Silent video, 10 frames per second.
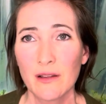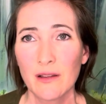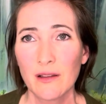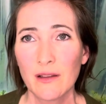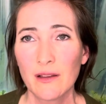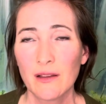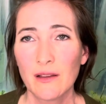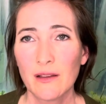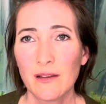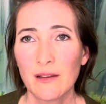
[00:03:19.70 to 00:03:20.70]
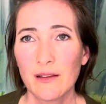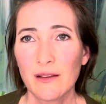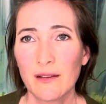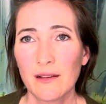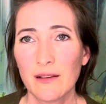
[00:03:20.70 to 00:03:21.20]

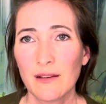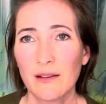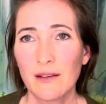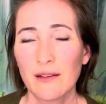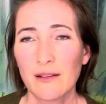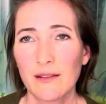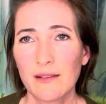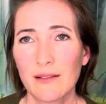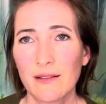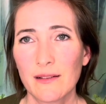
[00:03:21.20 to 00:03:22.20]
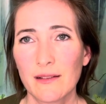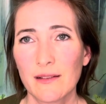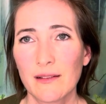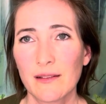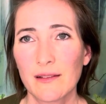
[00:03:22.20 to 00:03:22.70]

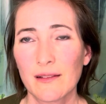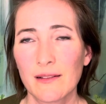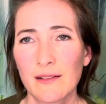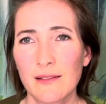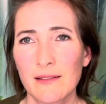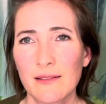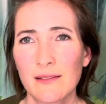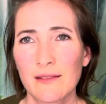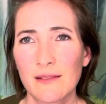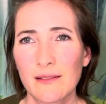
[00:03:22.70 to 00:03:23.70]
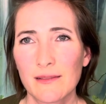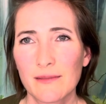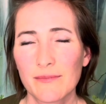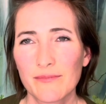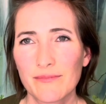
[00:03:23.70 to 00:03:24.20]

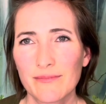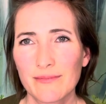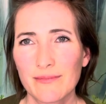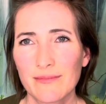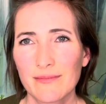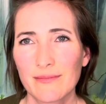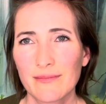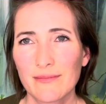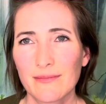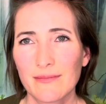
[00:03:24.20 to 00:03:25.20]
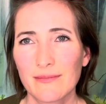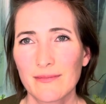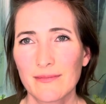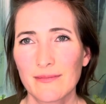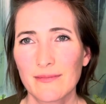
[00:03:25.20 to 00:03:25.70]

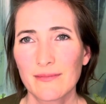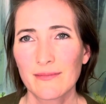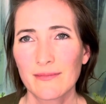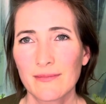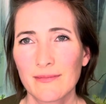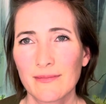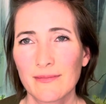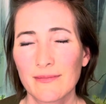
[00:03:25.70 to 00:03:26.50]
Nobody speaks.